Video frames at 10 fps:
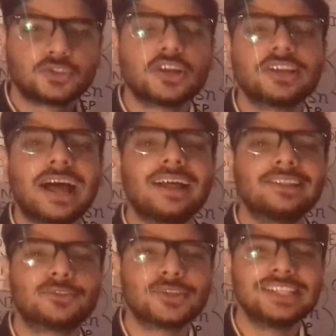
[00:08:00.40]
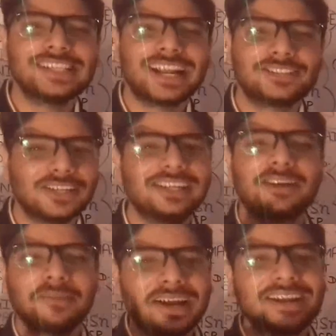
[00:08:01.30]
So these are
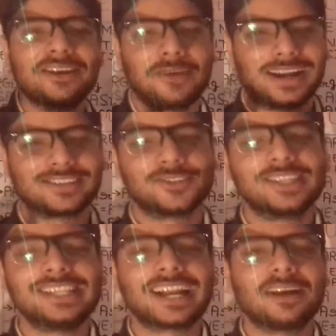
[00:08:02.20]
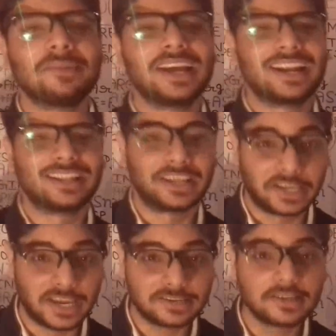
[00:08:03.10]
actually coming under what? So these are coming under
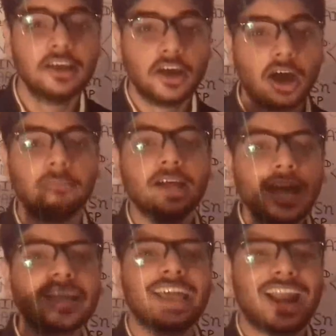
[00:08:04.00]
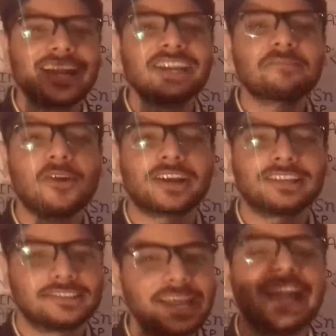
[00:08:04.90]
the case of the keratin
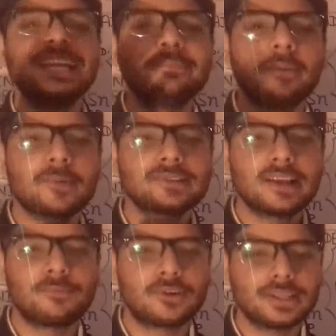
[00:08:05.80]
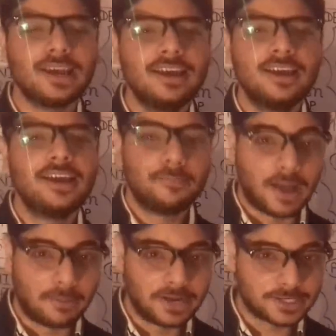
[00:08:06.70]
proteins, directly proportional for the
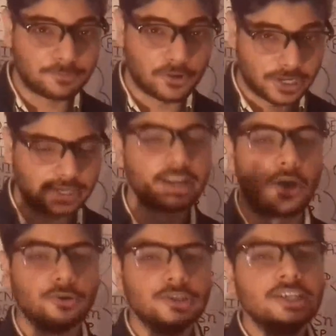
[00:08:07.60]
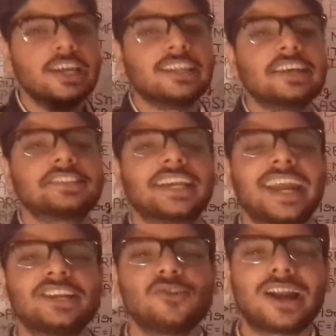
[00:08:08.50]
fibrous protein. Now, in the
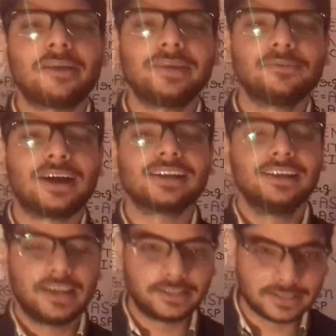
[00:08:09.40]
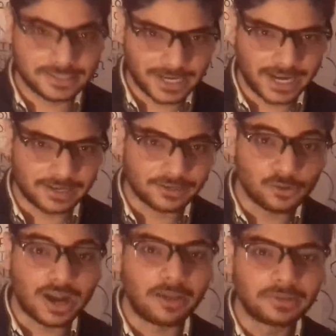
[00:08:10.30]
second you are having what? In the second
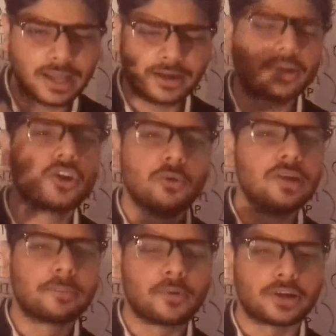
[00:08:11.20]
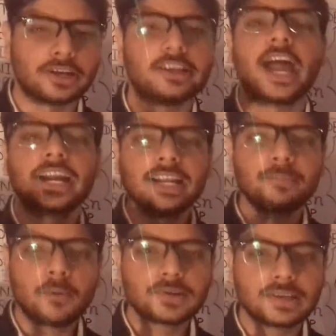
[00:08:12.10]
you are having the globular protein,
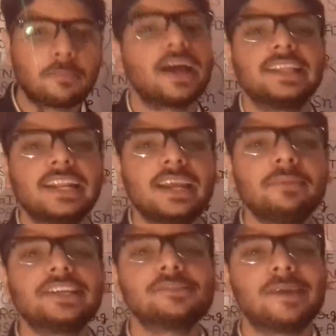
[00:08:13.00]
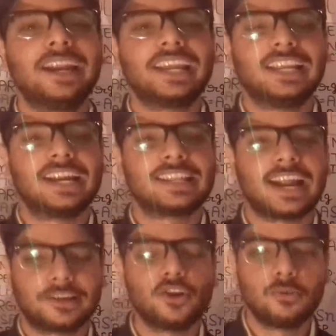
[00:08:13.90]
directly proportional. By the name it is very clear
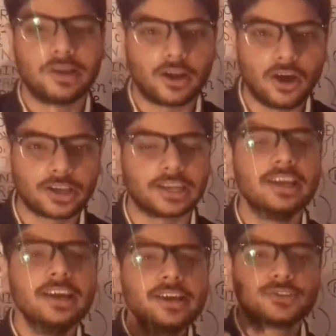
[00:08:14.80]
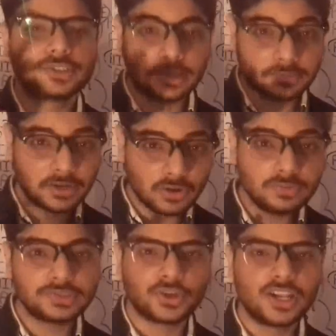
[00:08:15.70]
that globular. Okay. So something
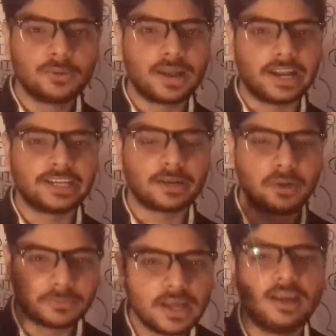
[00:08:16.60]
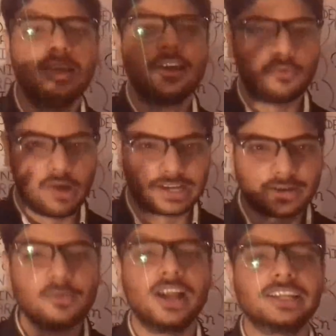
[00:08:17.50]
will be soluble in terms of the
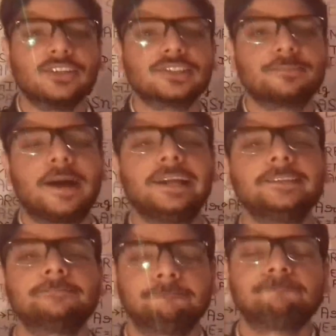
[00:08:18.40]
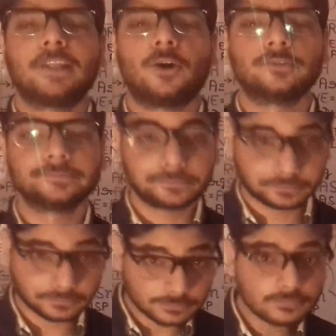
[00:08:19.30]
water molecules. Fine. Now,
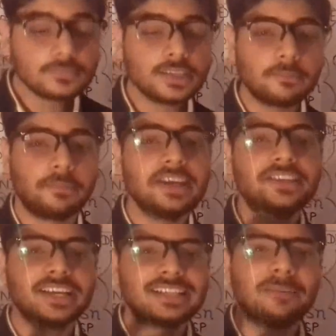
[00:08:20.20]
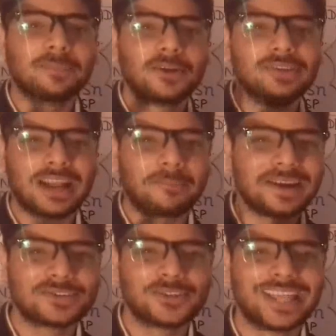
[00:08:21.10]
best example with
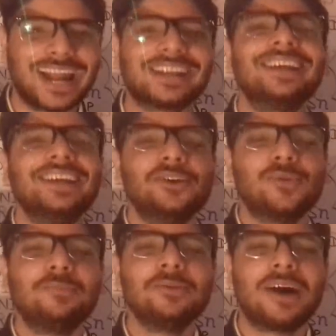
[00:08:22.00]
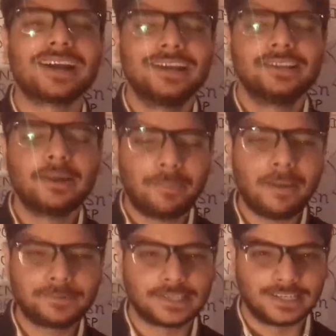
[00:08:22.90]
reference to that will be what? The
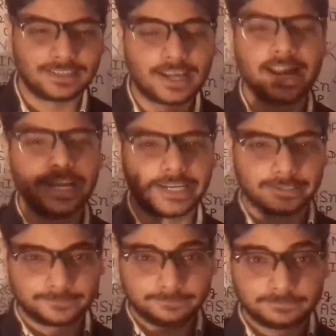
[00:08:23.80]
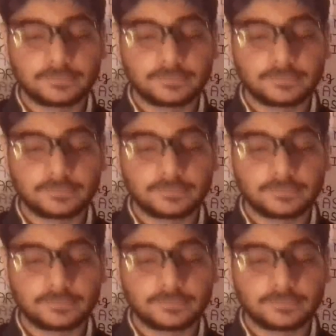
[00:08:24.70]
pepsin, the renin.